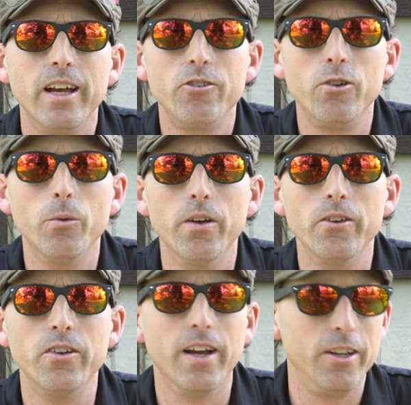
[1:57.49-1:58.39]
down to
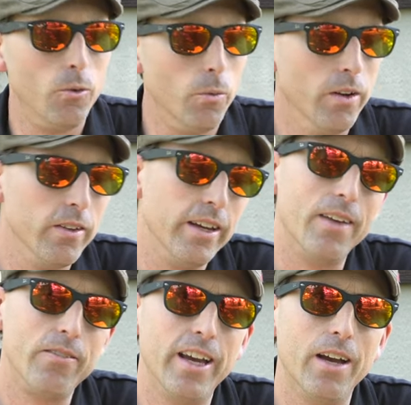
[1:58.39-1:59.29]
whether or not you really
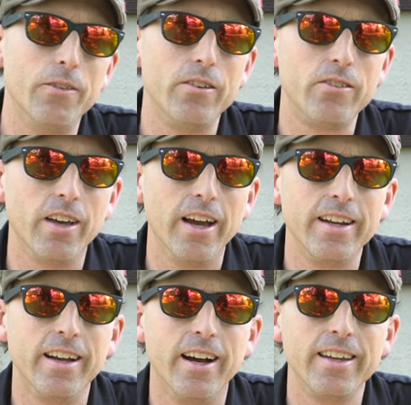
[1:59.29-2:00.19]
have to have a
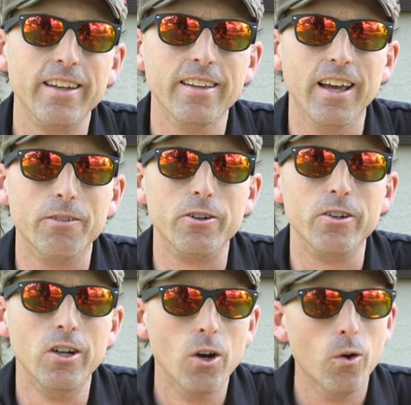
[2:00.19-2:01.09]
side cocking
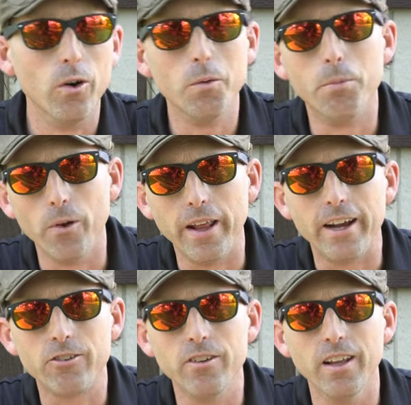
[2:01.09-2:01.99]
lever or a bolt
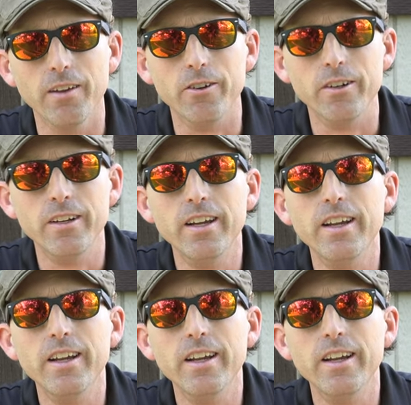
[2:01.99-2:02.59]
action lever,